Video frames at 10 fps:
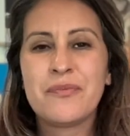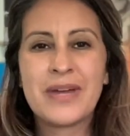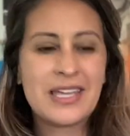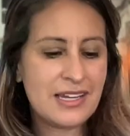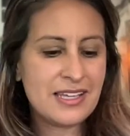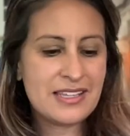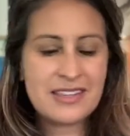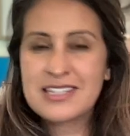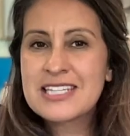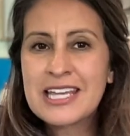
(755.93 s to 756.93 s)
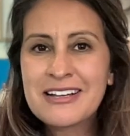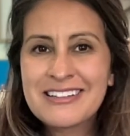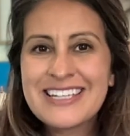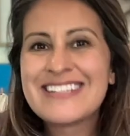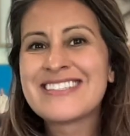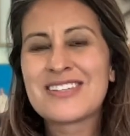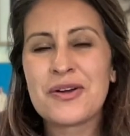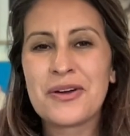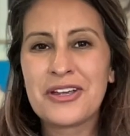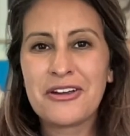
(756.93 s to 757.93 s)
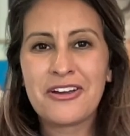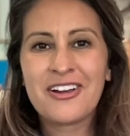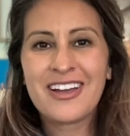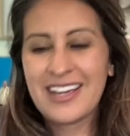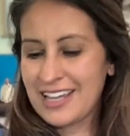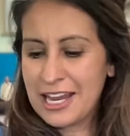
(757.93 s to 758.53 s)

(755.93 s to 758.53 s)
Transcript: by getting the tinglies or your